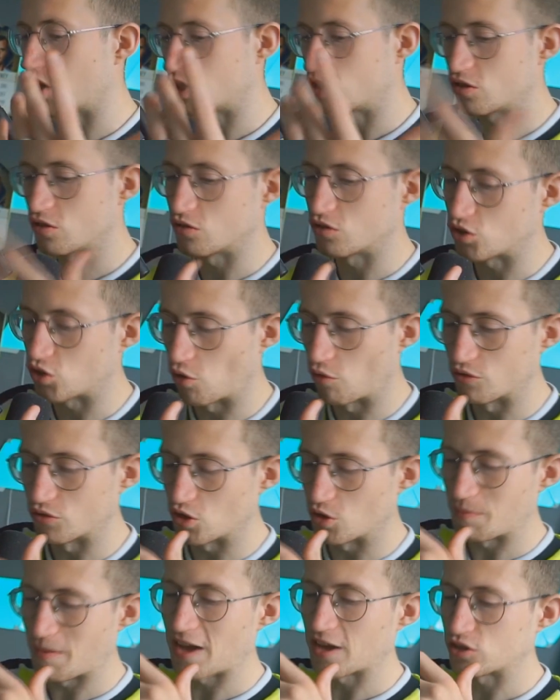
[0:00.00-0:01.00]
showing
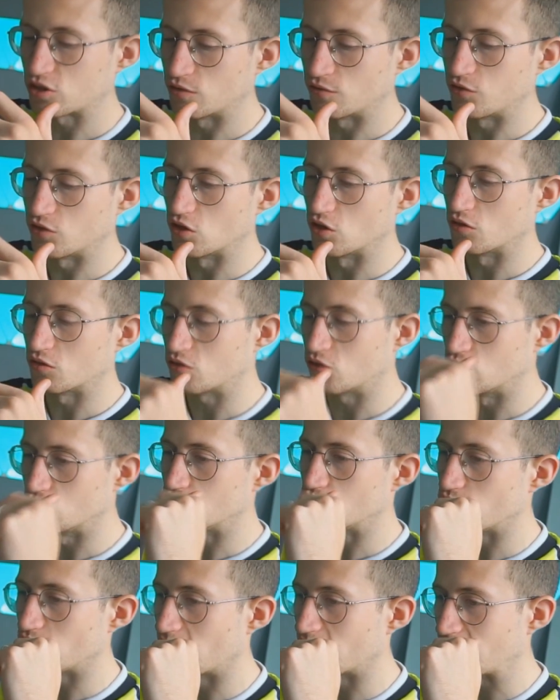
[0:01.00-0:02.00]
your passion for your
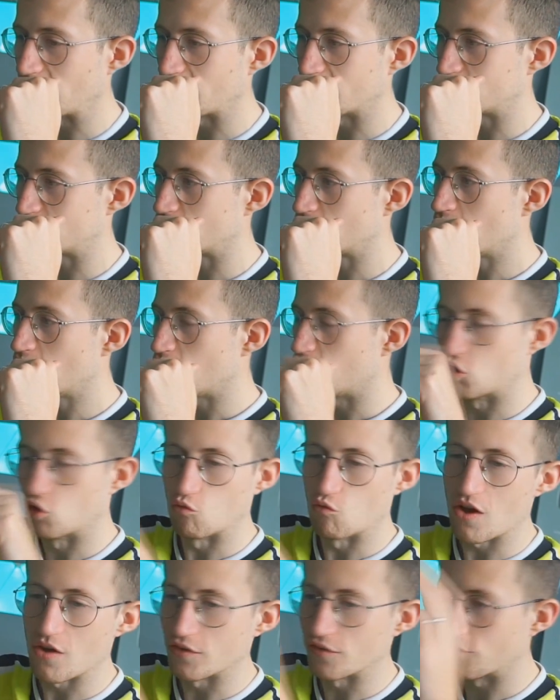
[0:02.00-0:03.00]
country, I guess. You know,
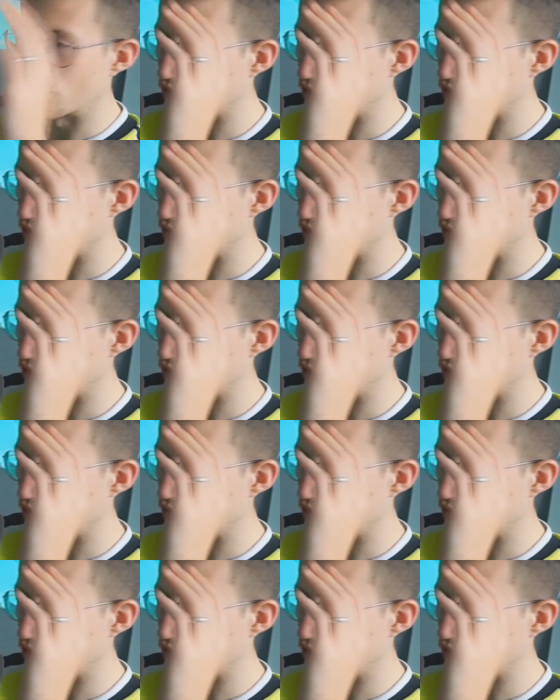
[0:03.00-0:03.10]
waving